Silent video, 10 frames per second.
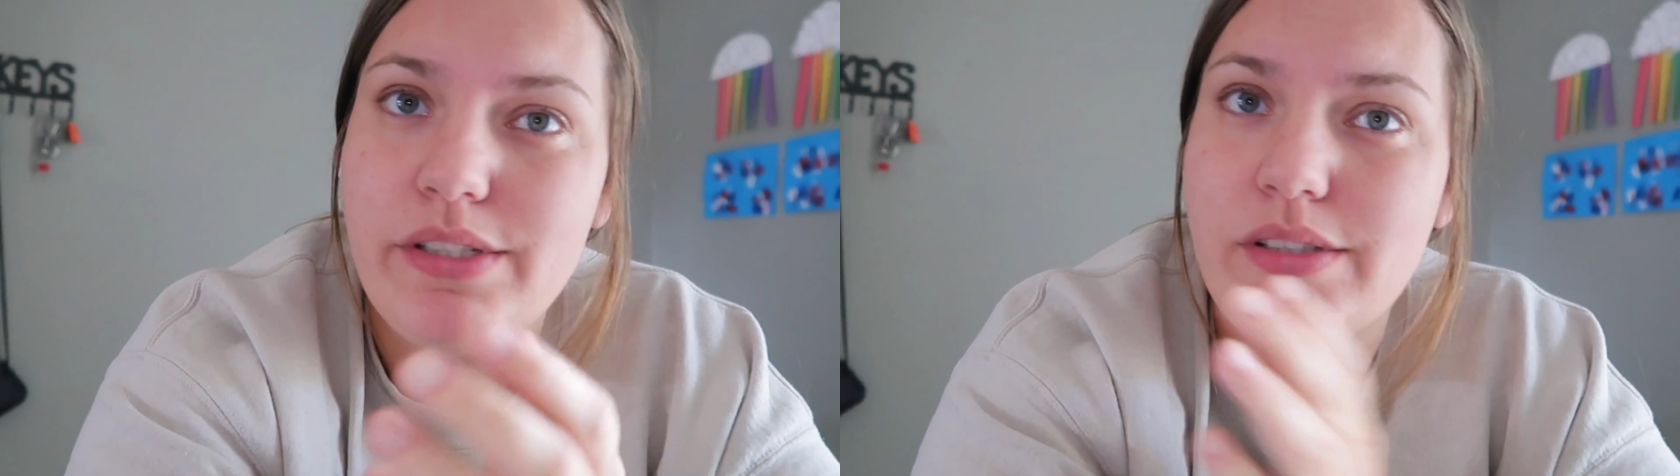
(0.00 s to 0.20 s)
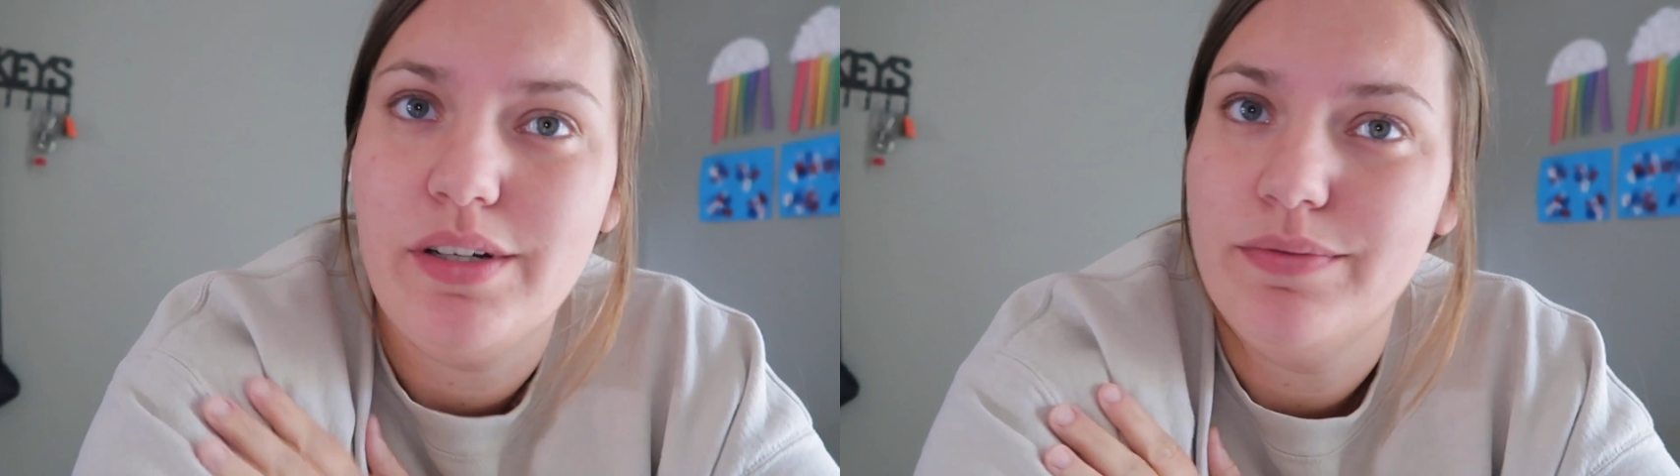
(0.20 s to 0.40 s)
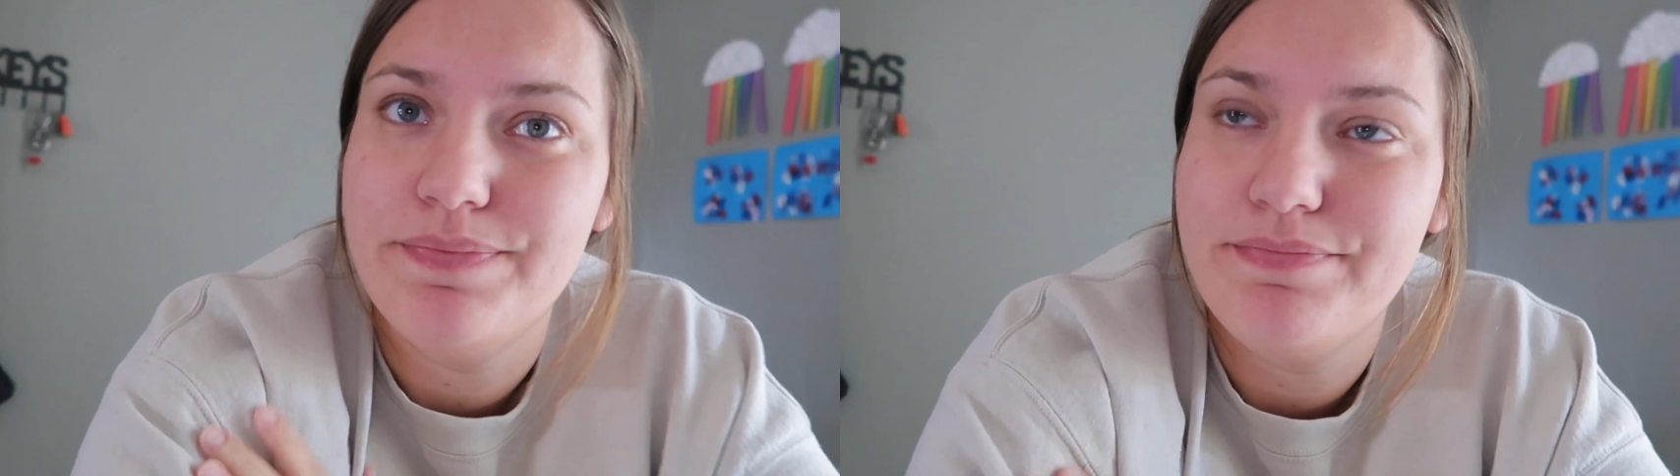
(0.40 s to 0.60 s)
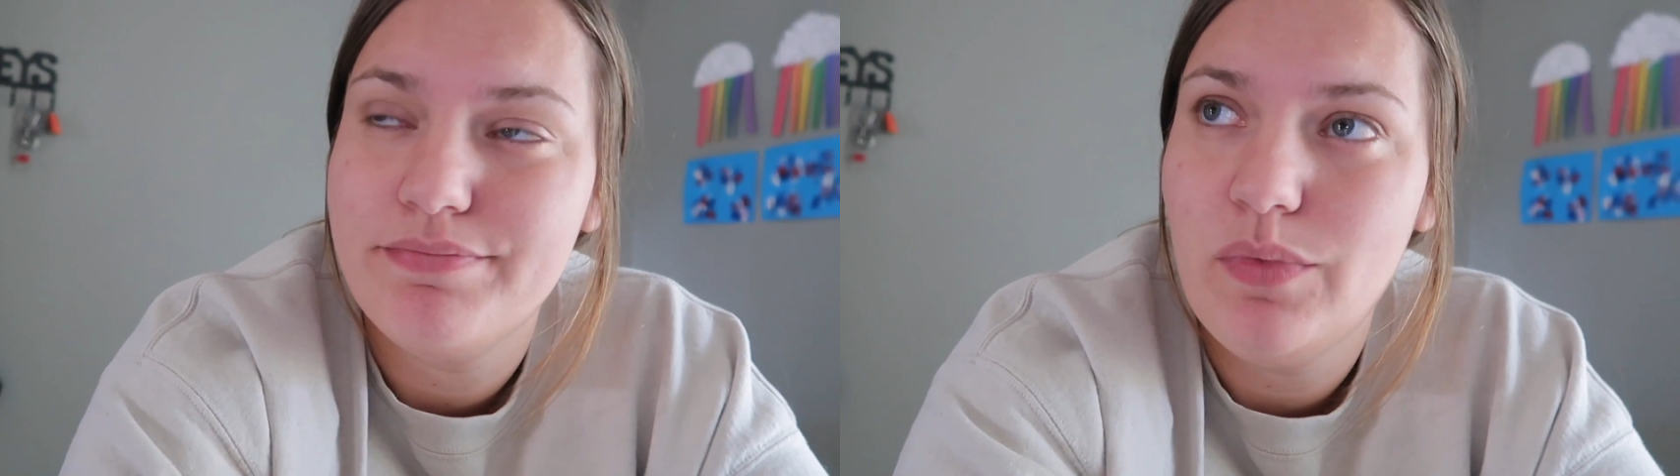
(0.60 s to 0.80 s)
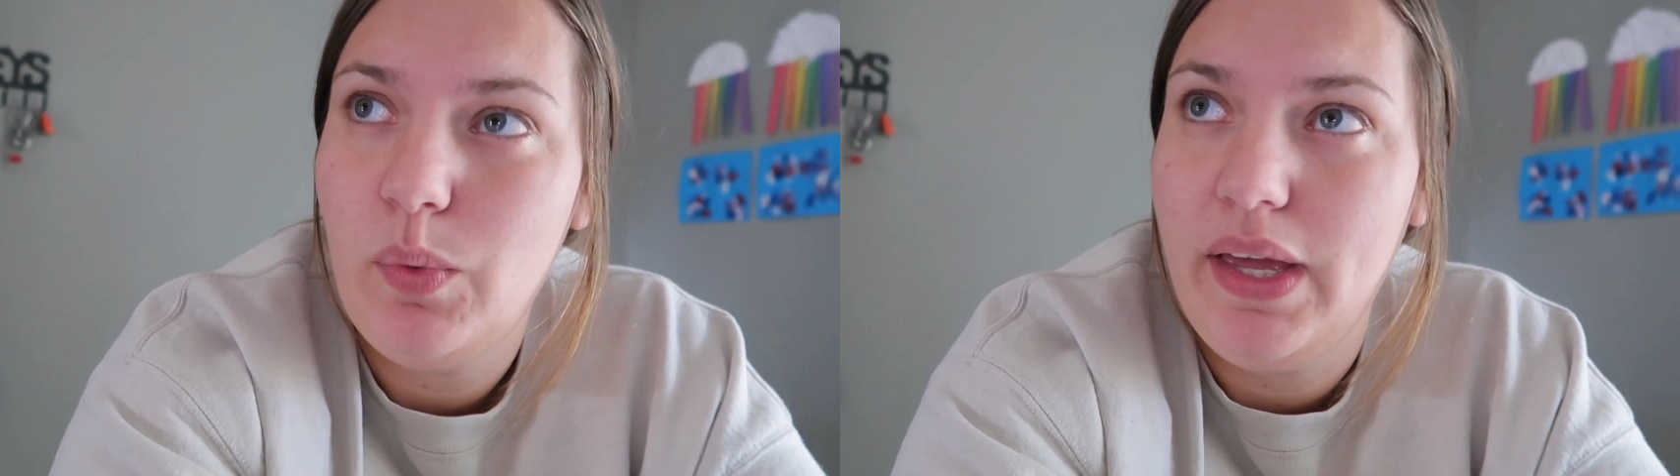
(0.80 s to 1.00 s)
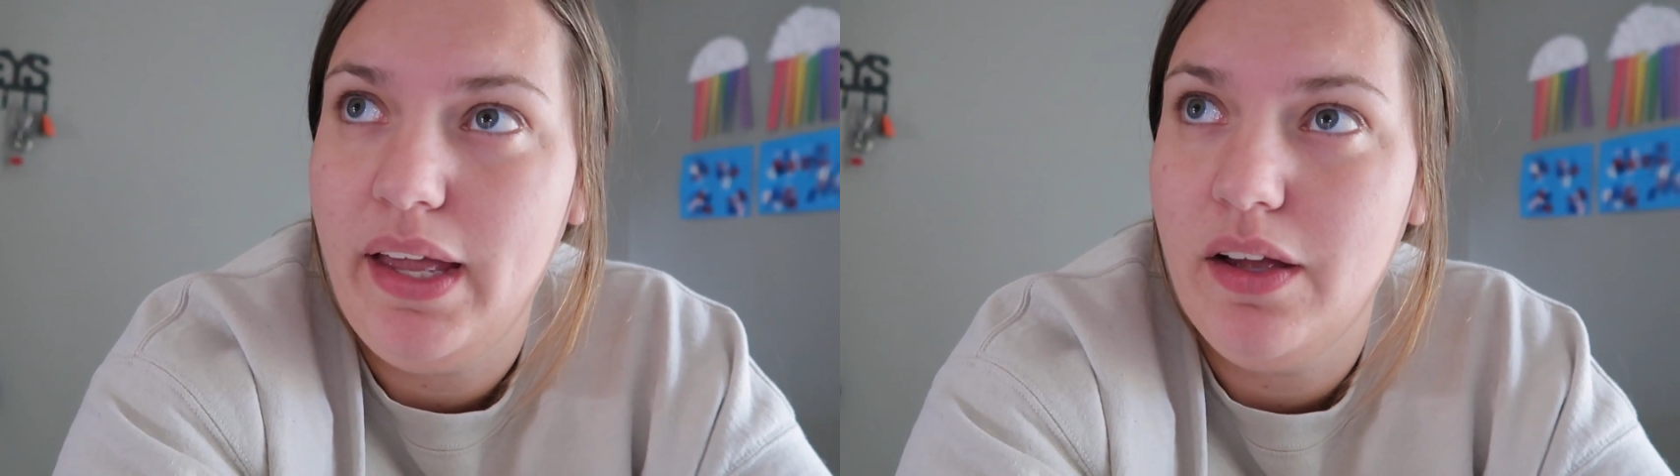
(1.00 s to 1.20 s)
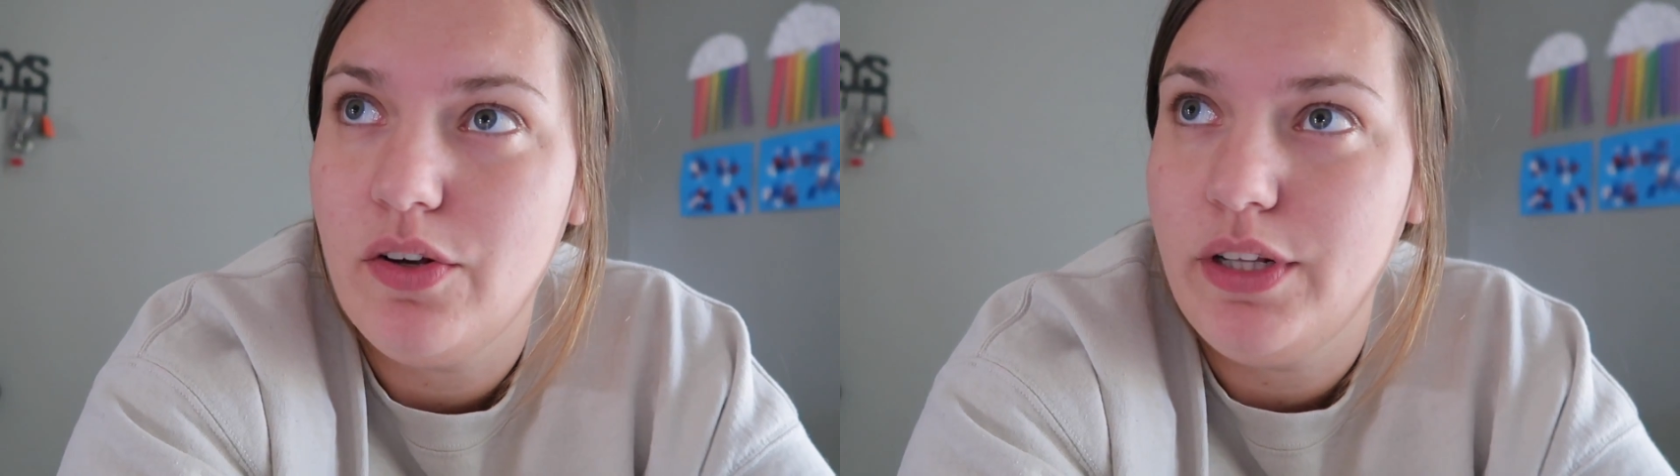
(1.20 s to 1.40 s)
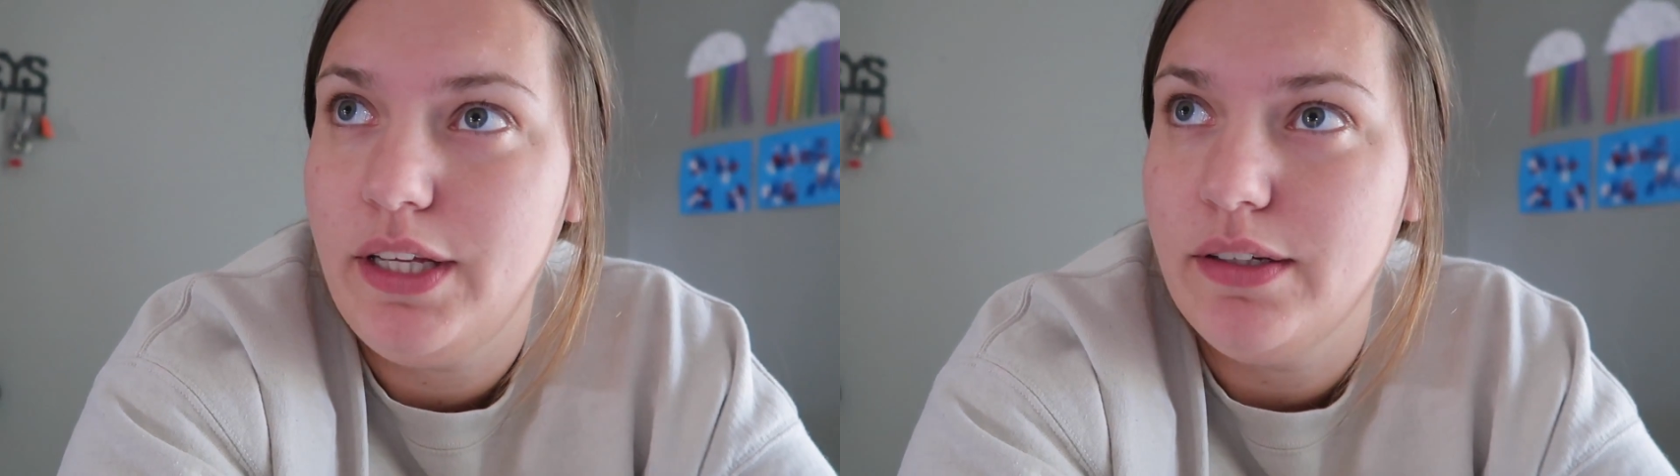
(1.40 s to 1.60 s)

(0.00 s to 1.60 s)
so we ate early.